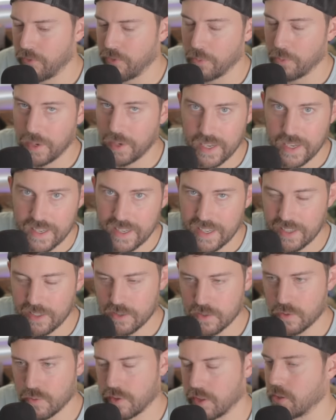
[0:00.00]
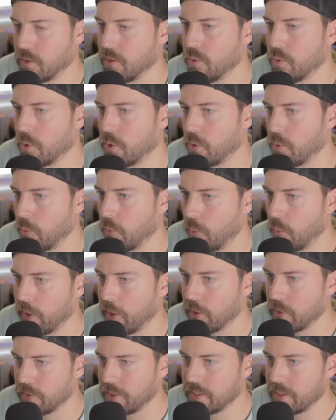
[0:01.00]
for me to tell is with the newer
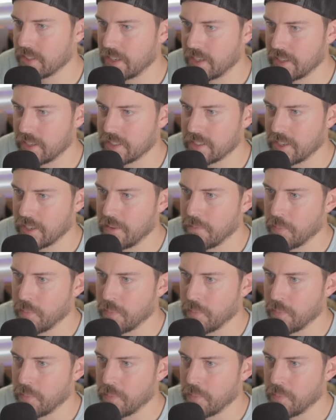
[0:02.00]
wheel designs.